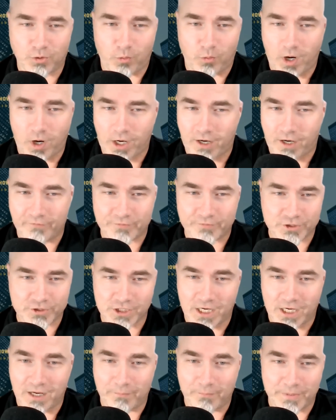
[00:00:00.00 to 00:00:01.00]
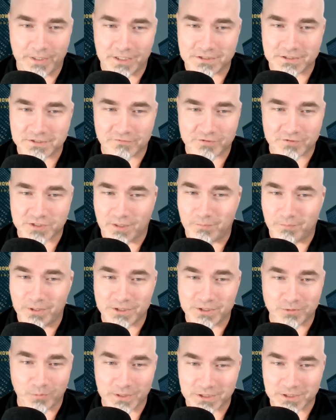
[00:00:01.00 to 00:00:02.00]
to walk off the job, because if for some
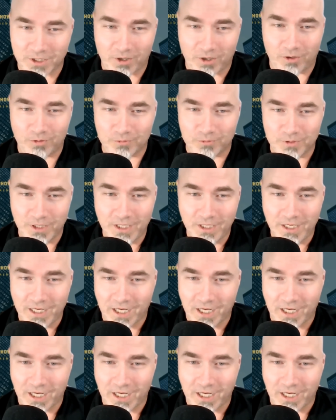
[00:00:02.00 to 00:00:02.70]
reason we don't